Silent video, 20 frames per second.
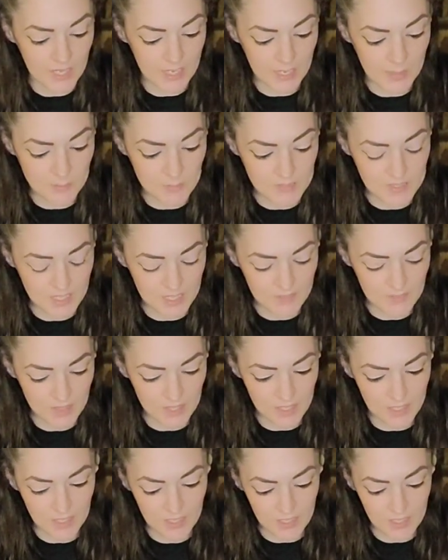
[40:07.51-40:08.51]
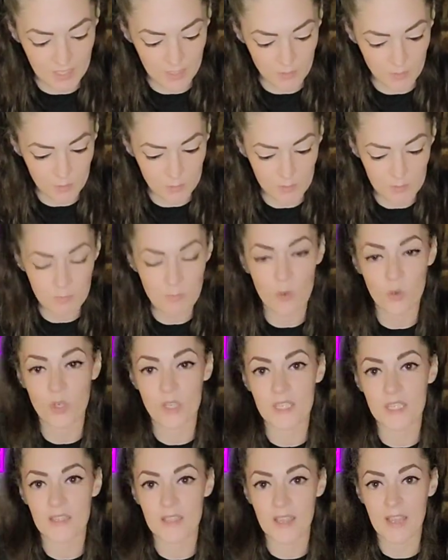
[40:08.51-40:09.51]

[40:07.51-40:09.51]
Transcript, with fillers: am saving and I will be pouring